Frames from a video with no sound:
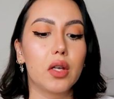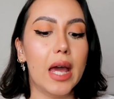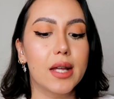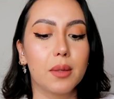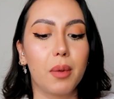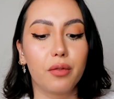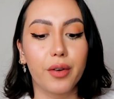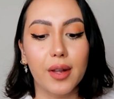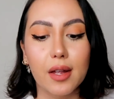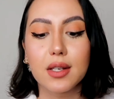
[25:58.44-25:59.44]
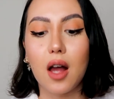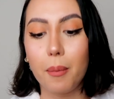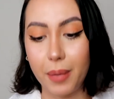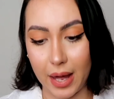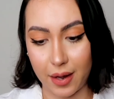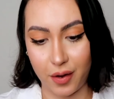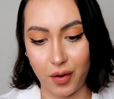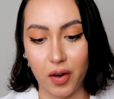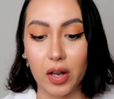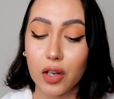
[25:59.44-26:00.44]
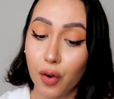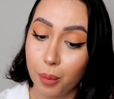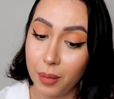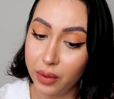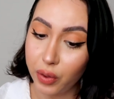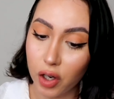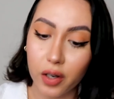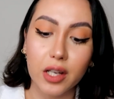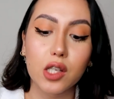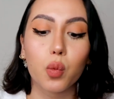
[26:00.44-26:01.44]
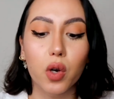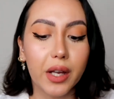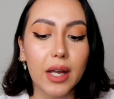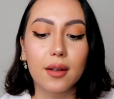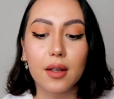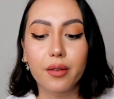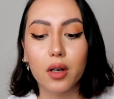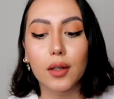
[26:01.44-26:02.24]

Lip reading: yeah, it's about freelance copy editor in her mid-30s, working and living